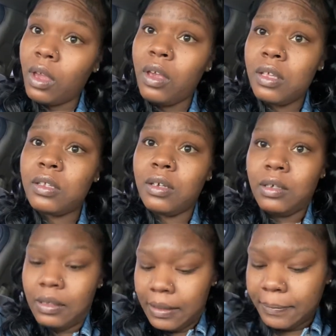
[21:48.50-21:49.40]
it's
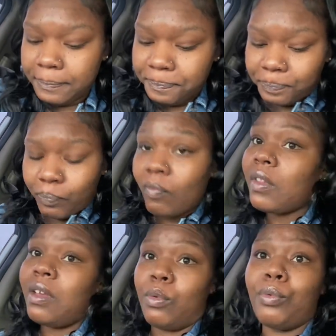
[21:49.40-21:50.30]
good.
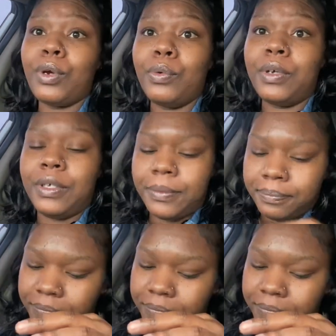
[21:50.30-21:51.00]
Real good.